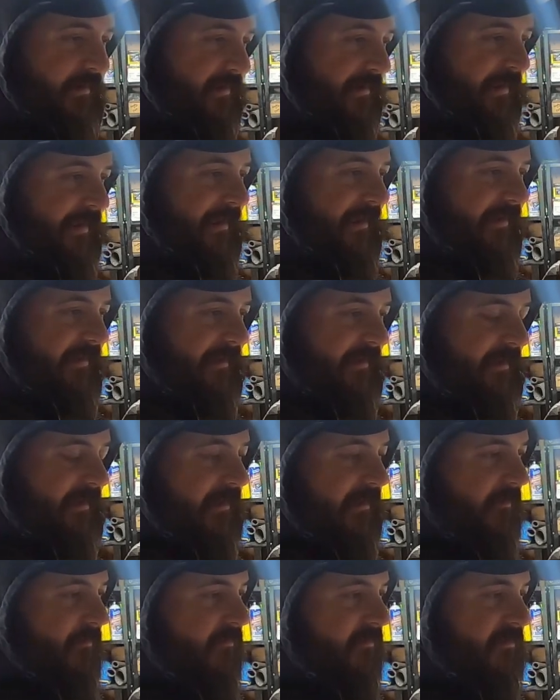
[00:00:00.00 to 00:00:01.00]
to get,
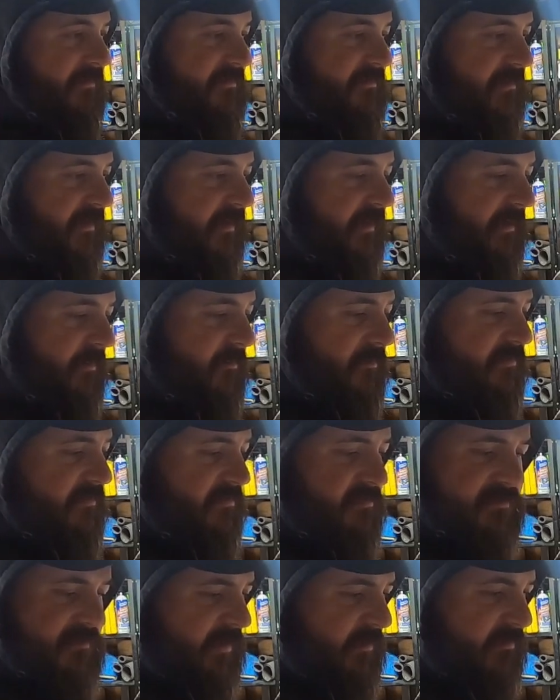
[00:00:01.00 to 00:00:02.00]
and it was out
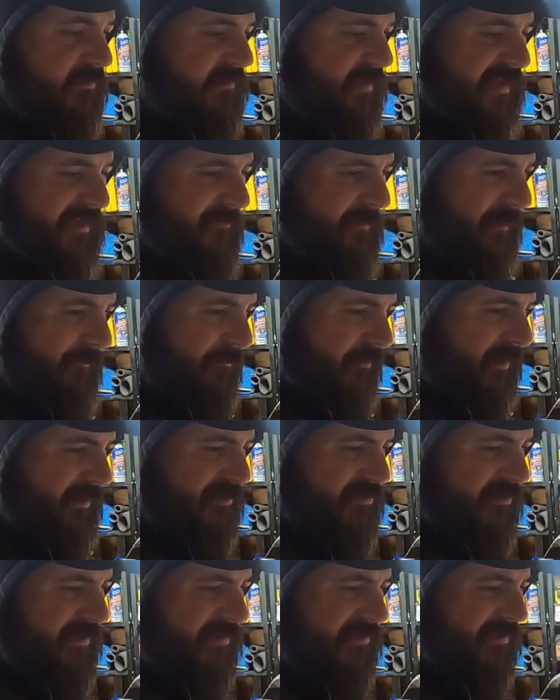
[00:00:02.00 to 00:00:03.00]
of my
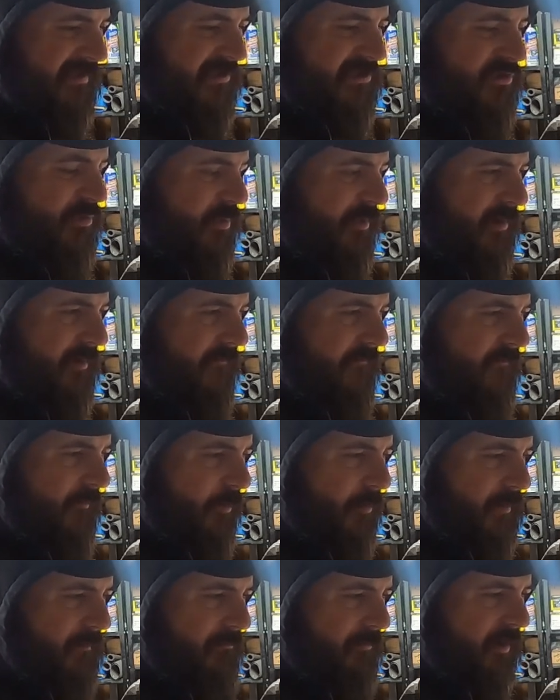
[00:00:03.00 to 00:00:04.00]
price range, like
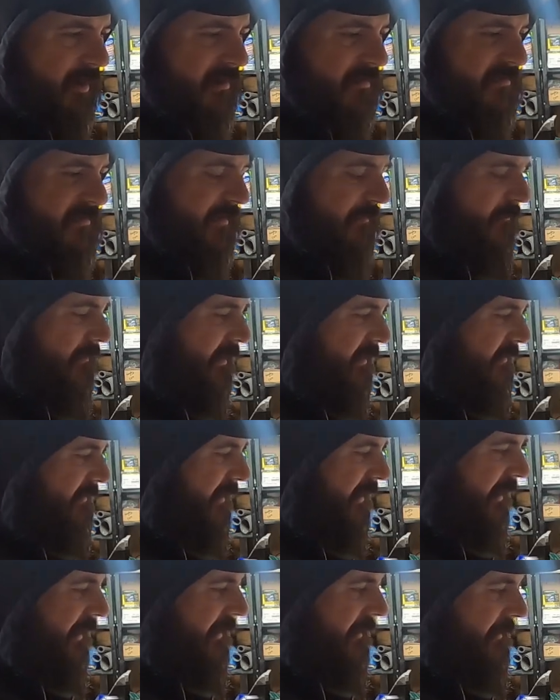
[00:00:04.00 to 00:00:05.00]
240 bucks, something like
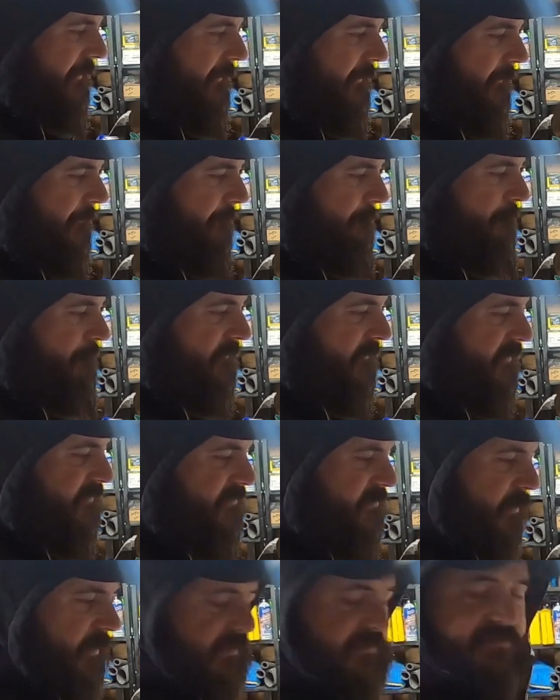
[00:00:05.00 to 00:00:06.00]
that.
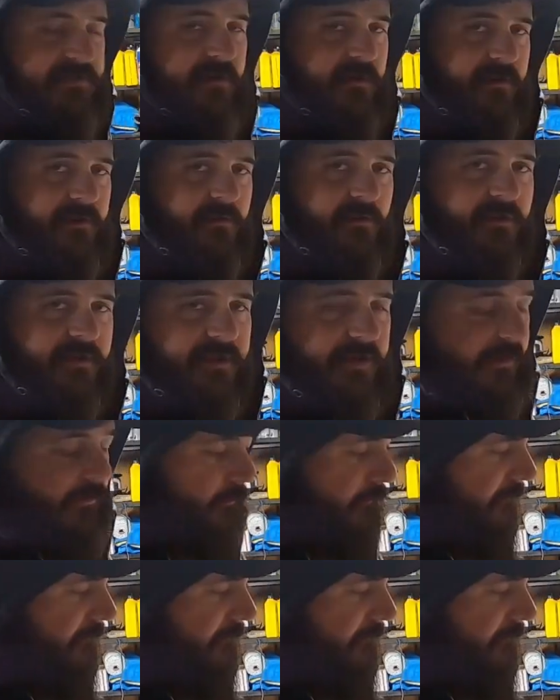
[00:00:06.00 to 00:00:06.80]
So I started looking at